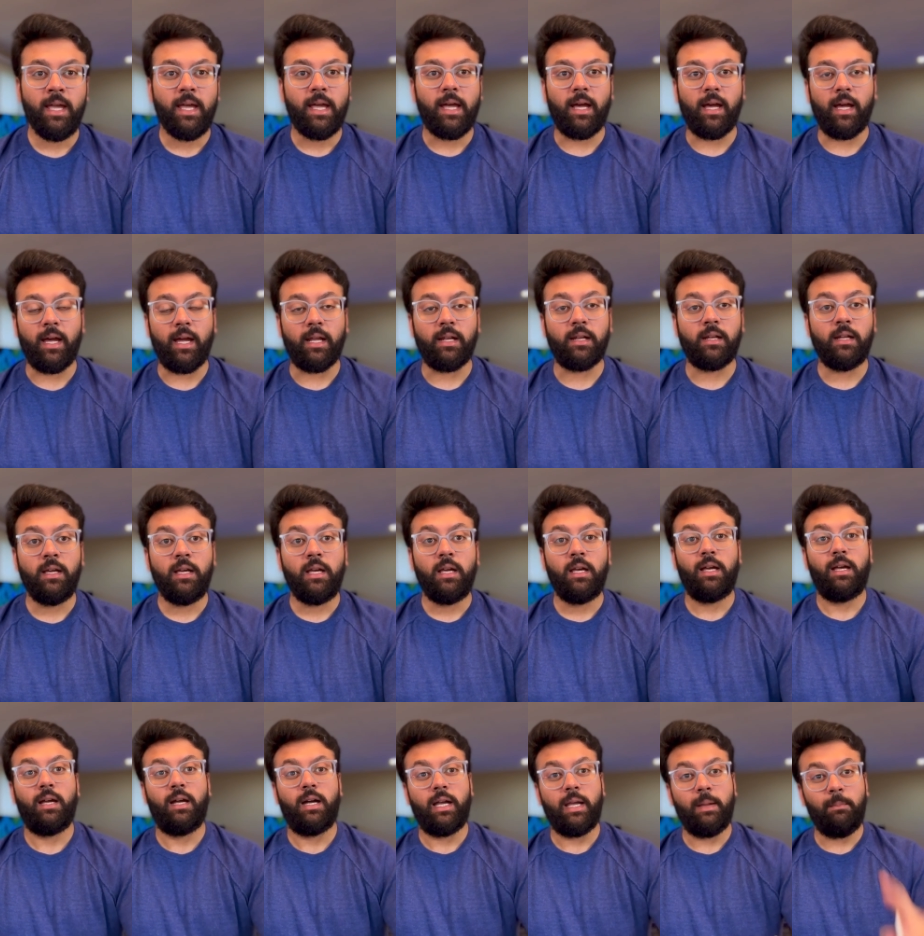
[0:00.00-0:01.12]
And
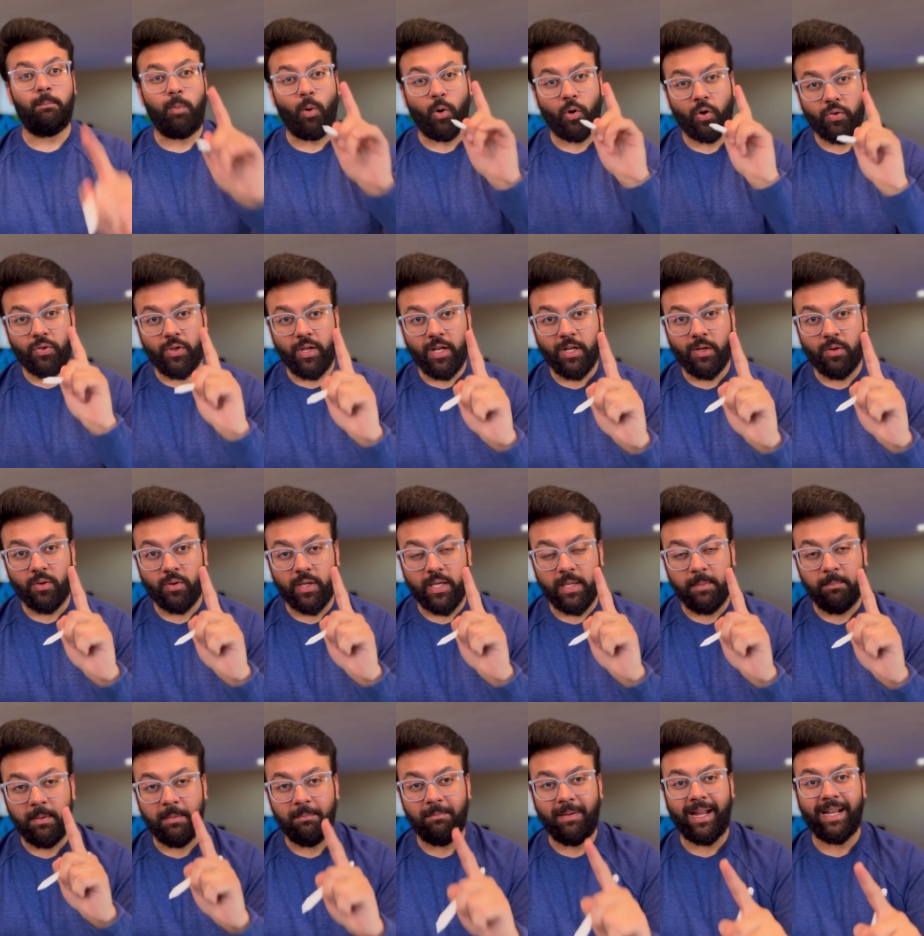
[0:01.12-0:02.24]
important thing to
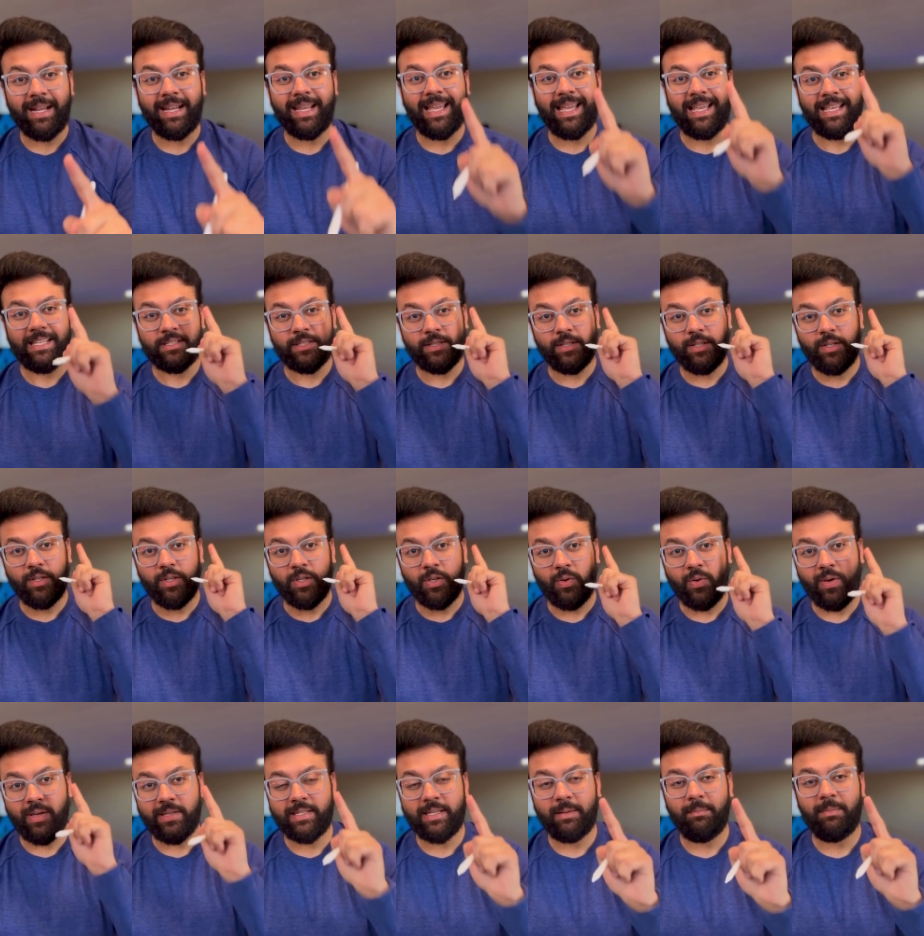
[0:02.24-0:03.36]
keep in mind is
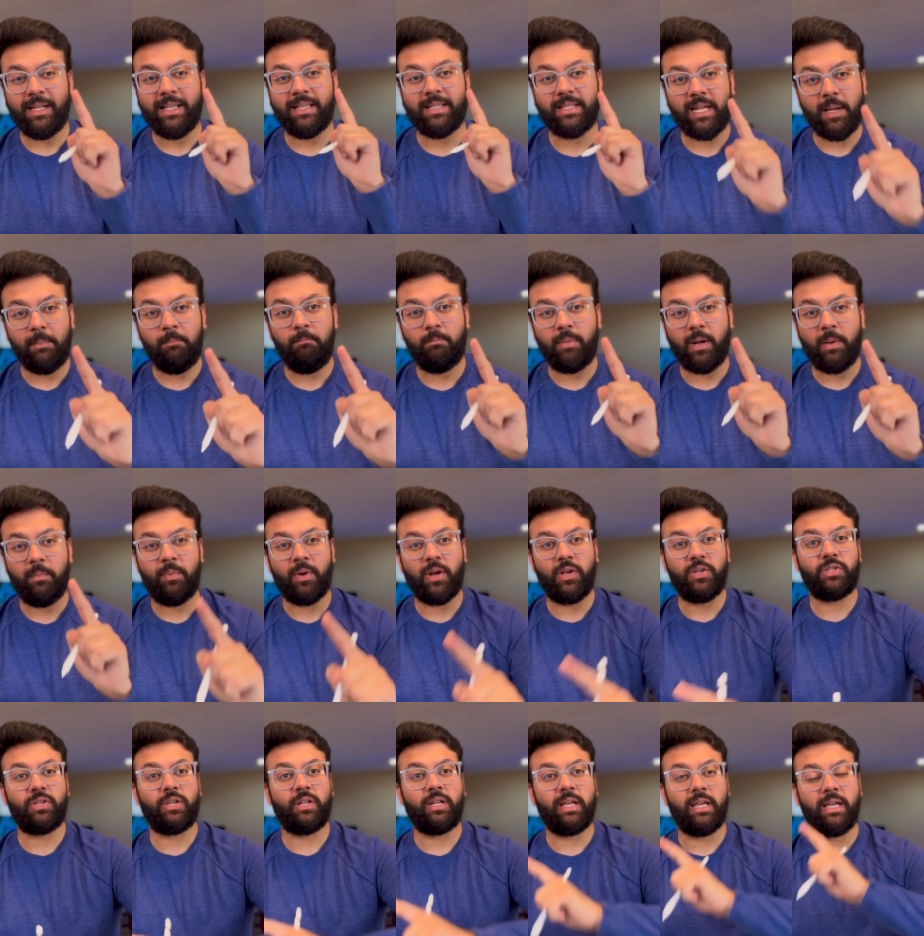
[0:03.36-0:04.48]
USMLE step
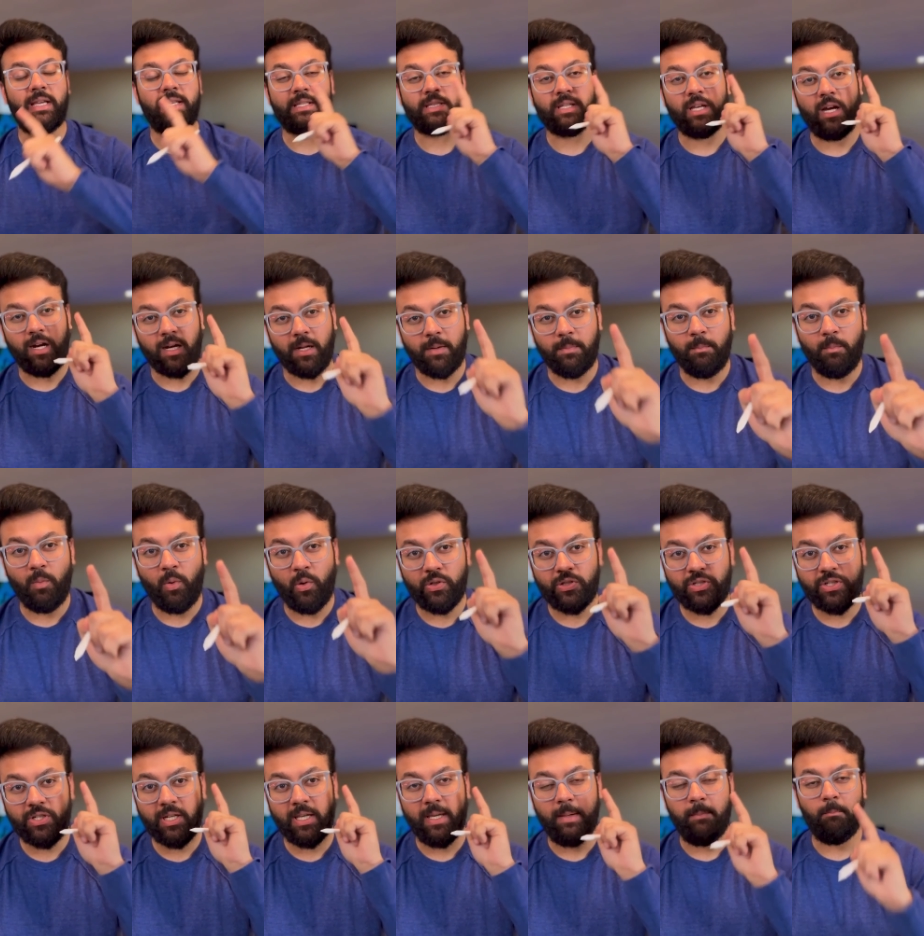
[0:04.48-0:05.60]
preparation is
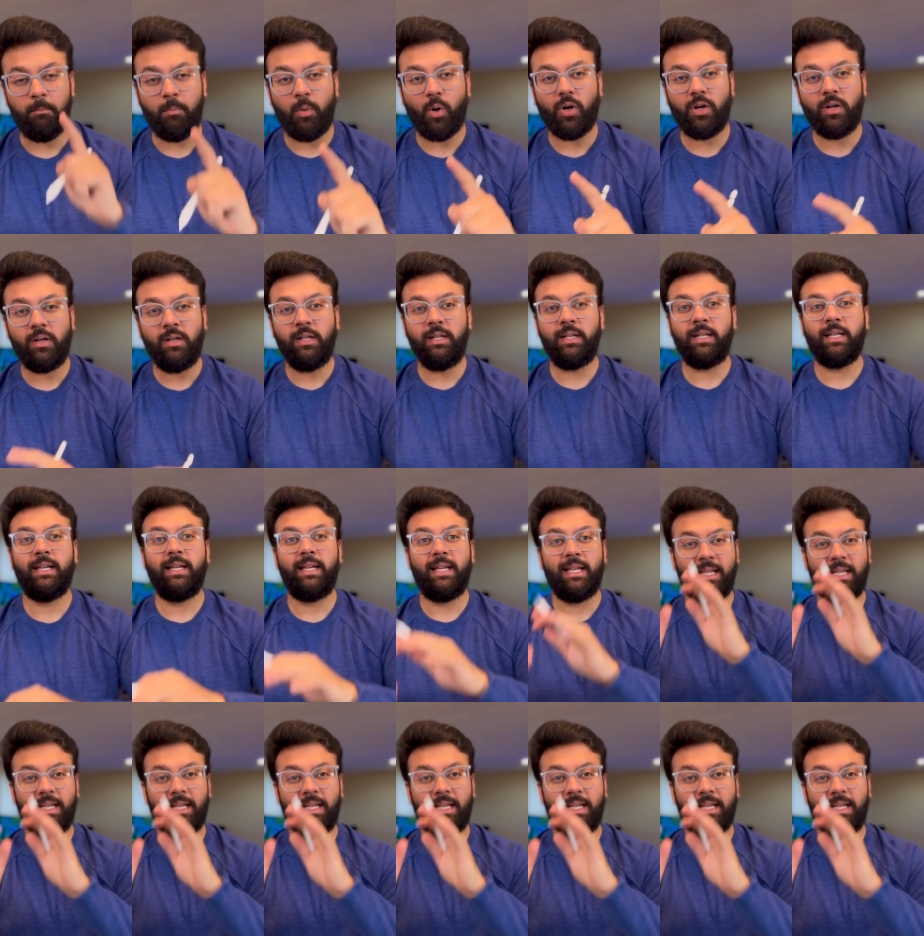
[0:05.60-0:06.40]
utmost important.